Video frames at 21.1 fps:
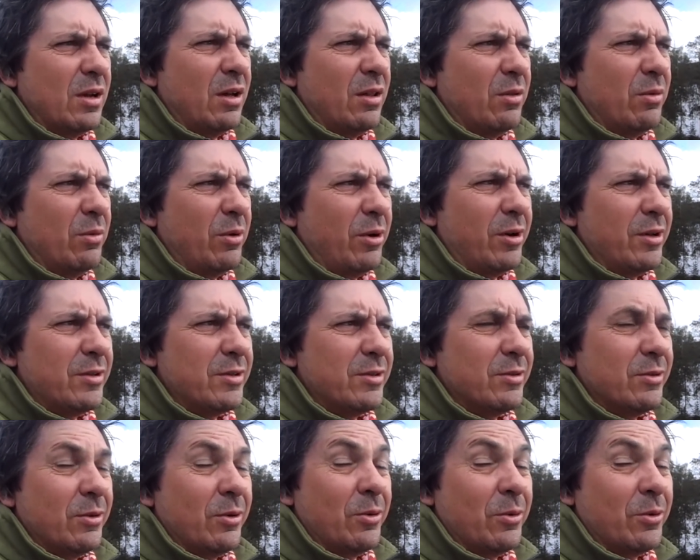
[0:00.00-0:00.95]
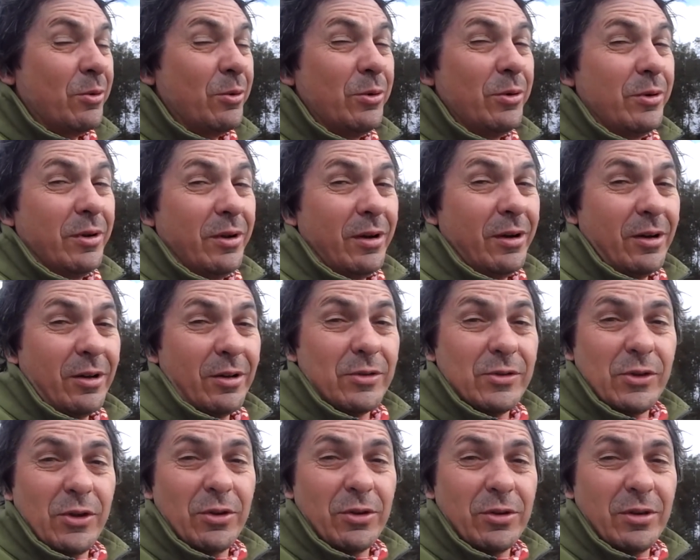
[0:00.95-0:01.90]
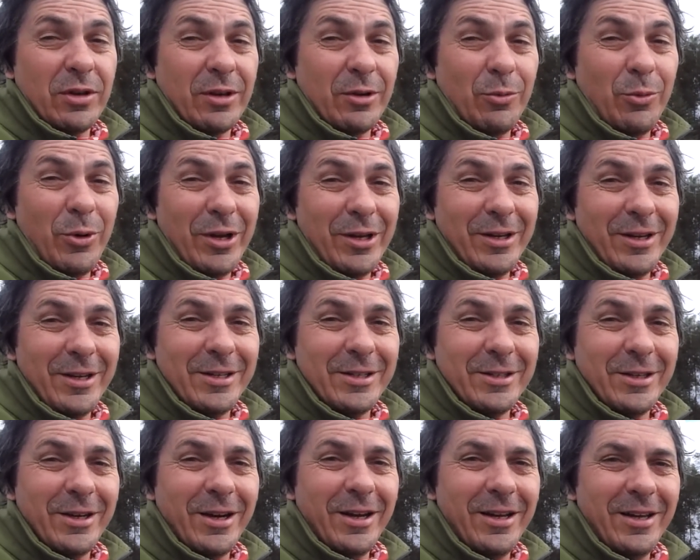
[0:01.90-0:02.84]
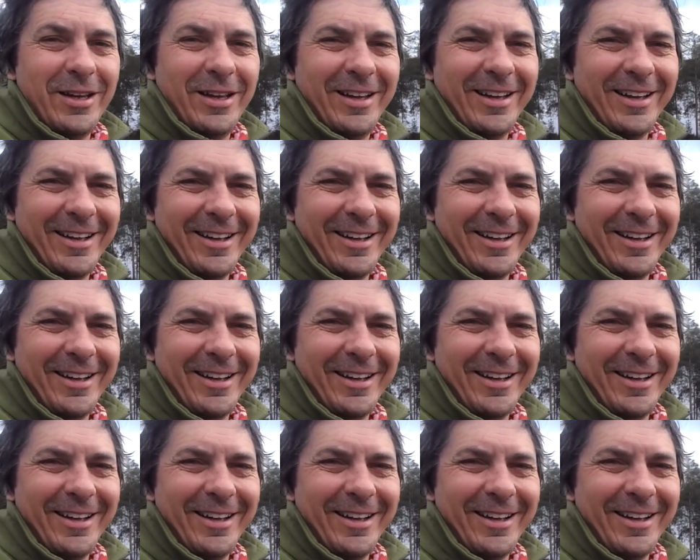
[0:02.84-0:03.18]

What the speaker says: Otherwise, all good. I got soaking wet yesterday.